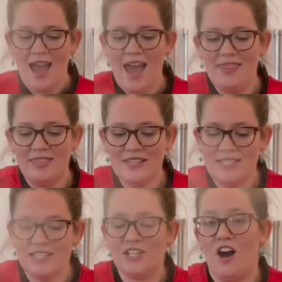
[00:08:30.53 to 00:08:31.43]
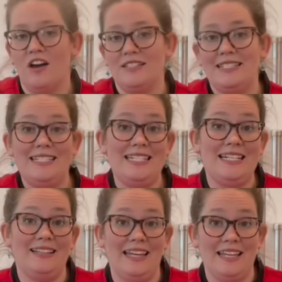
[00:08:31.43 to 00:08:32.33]
And this is called
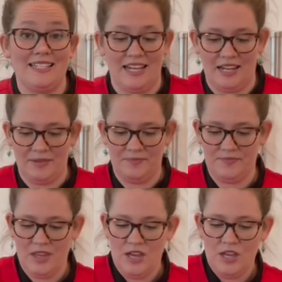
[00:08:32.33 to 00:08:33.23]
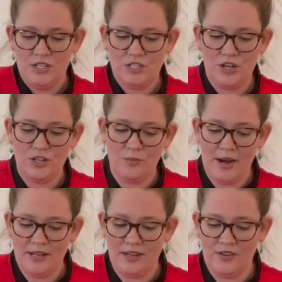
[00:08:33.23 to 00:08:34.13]
deglazing. So you
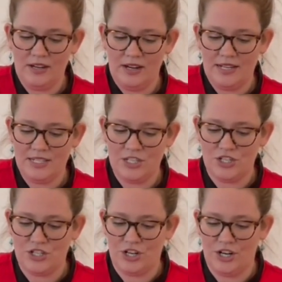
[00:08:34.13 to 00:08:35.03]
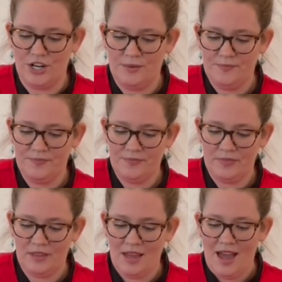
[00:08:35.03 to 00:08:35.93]
want to give it a nice stir.
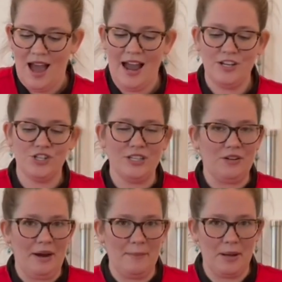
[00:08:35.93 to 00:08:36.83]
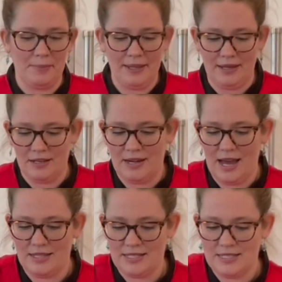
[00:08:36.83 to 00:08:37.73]
I usually grab up like a
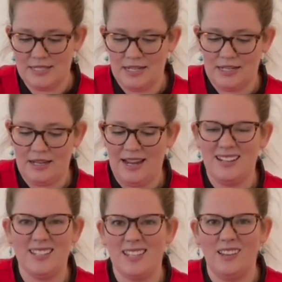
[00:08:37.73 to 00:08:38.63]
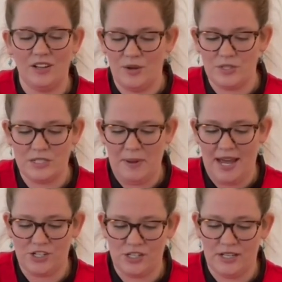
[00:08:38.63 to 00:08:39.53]
non-stick kind of silicone
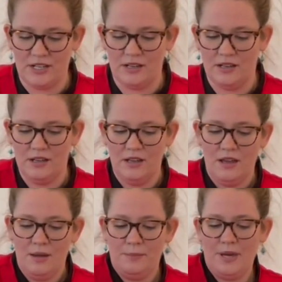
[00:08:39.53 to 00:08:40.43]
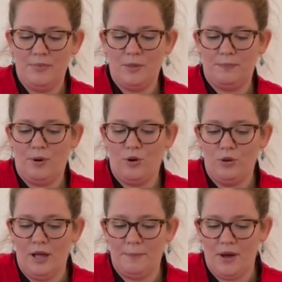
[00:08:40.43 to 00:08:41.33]
spatula to be able to
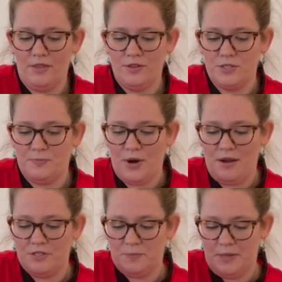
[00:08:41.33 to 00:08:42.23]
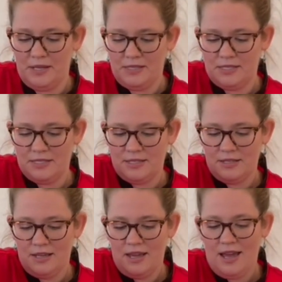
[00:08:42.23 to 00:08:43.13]
pull up all those browned bits,
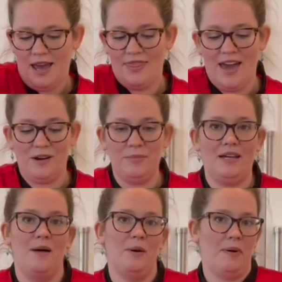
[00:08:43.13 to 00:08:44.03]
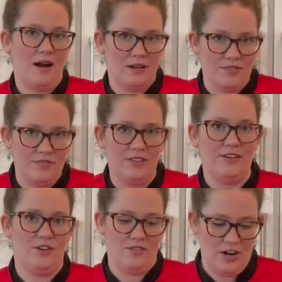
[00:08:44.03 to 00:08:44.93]
and that'll become a part of the
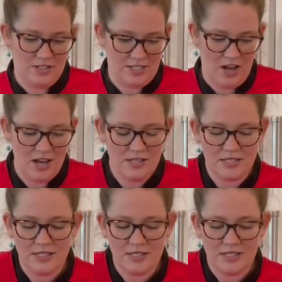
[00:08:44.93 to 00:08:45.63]
flavor of our sauce.